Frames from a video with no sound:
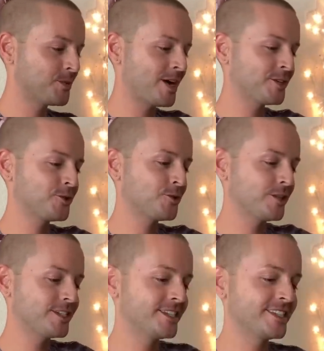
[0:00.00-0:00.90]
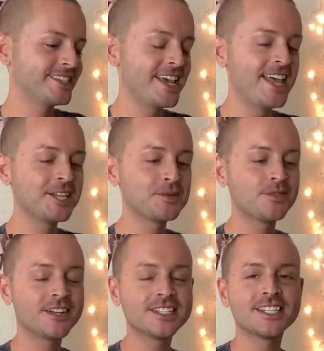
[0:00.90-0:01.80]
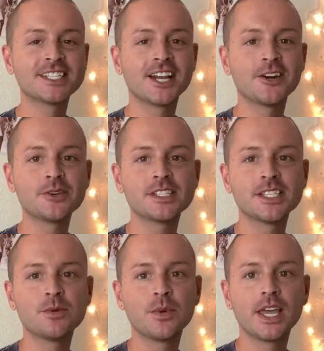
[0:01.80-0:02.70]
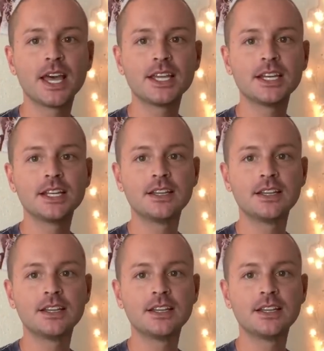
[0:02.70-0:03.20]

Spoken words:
Let's move on to the tarot and see what we get.